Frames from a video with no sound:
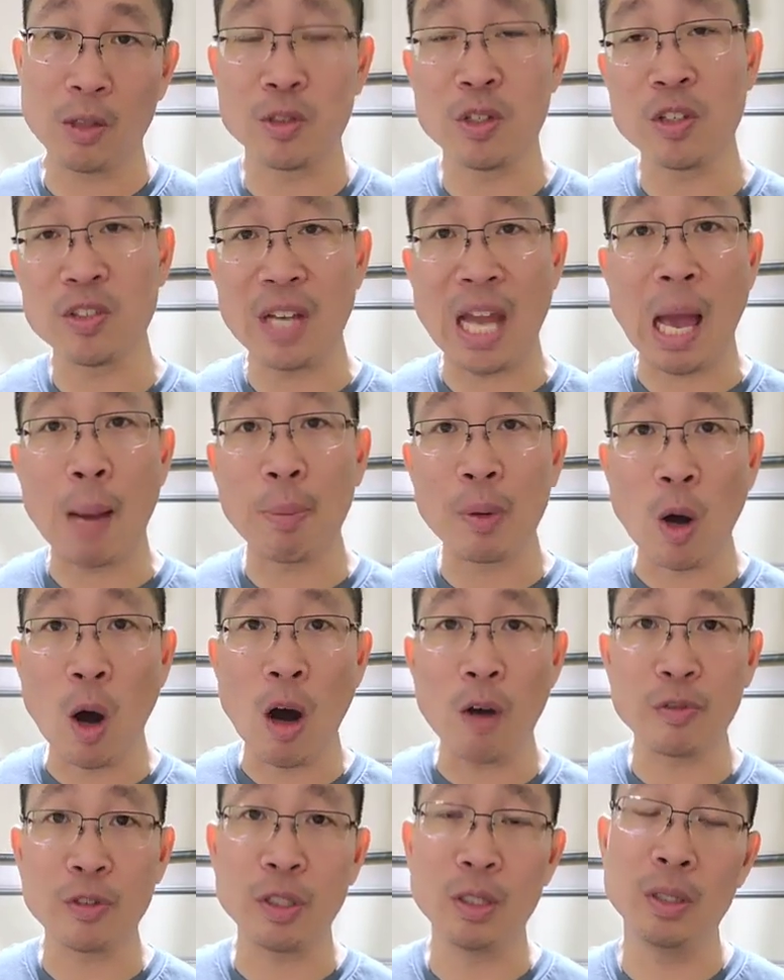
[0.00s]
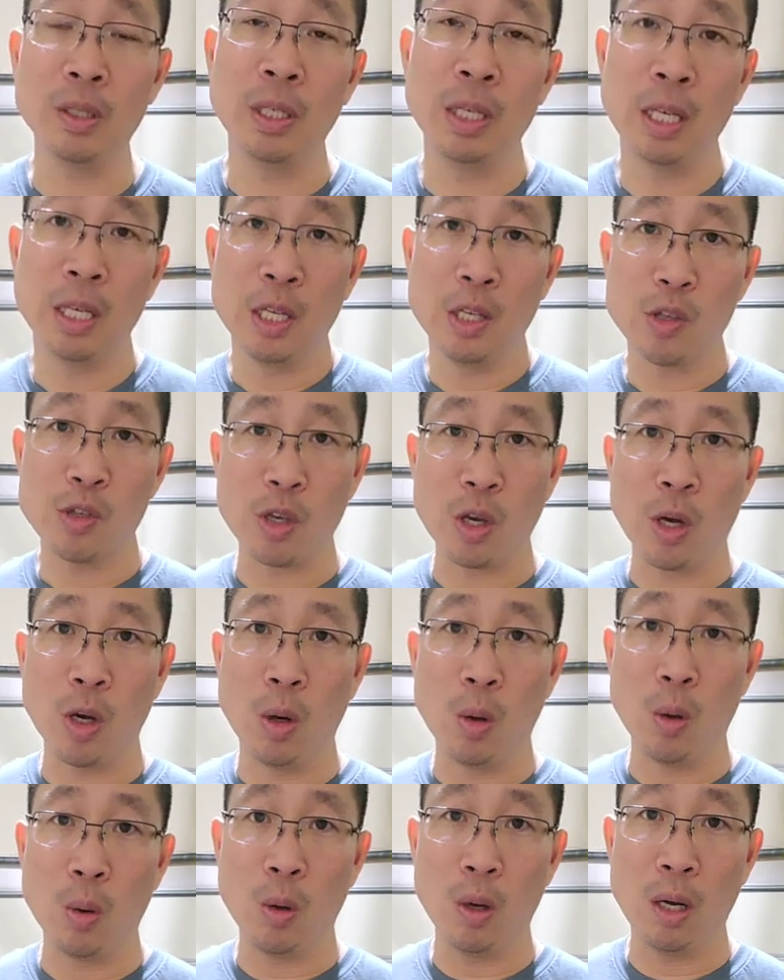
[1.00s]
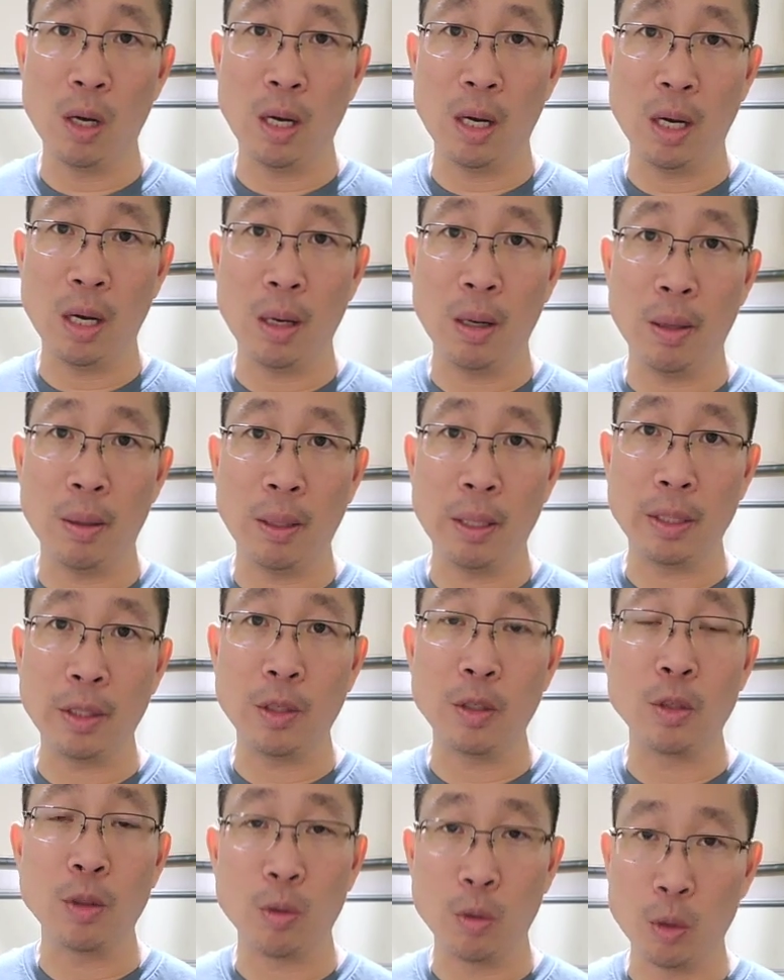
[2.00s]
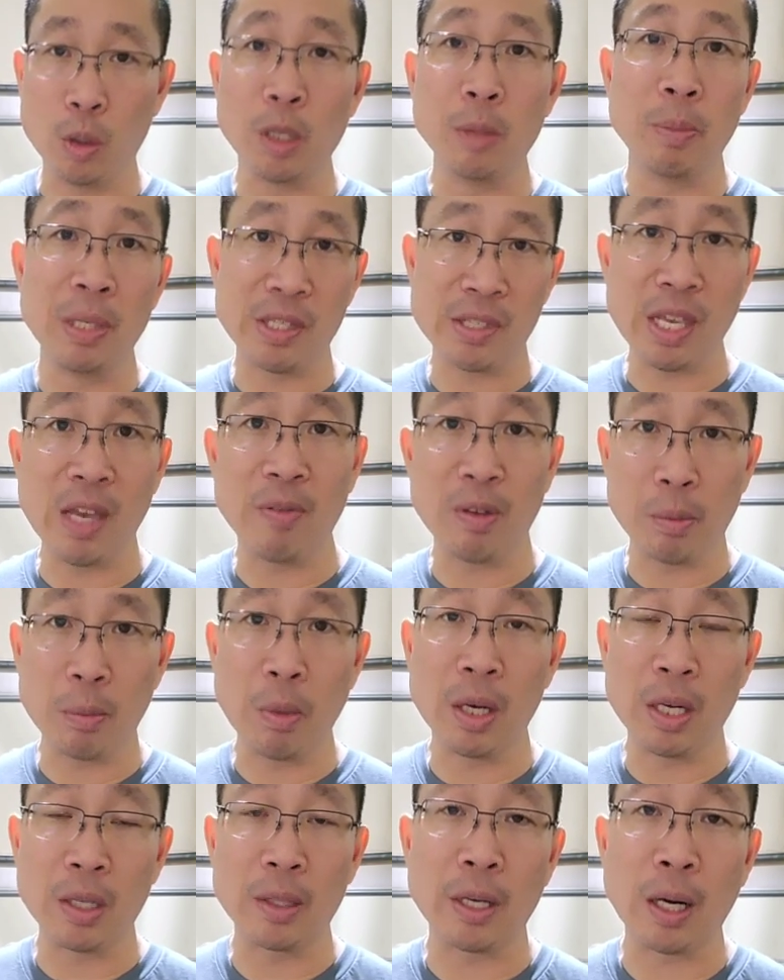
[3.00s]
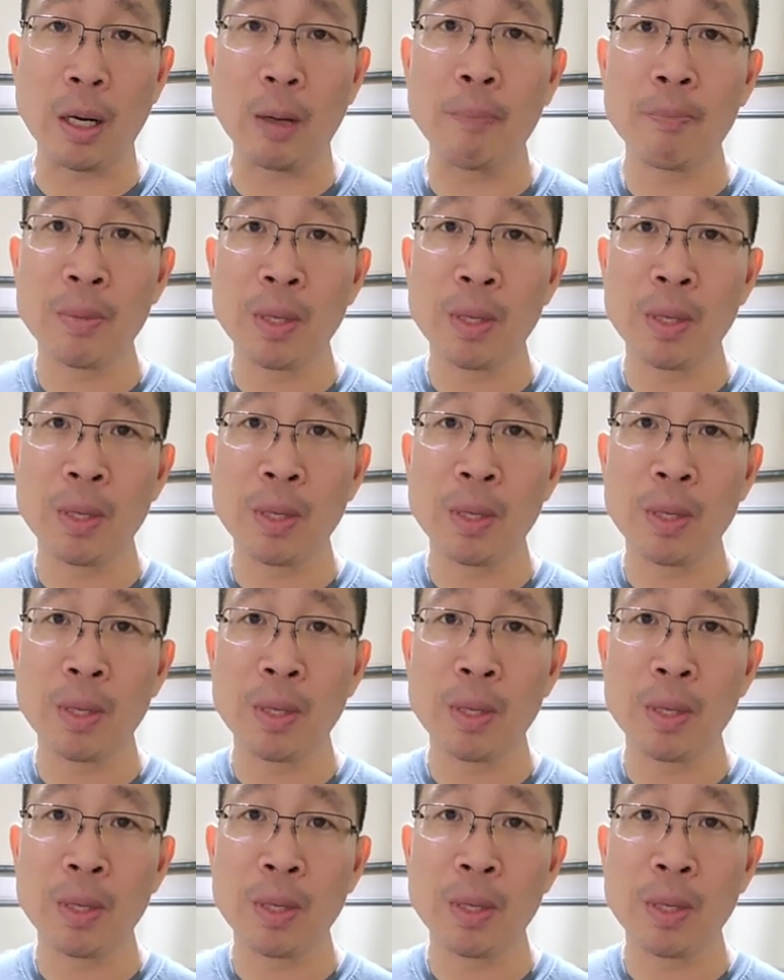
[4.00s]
It doesn't happen often, so you could be saving money there.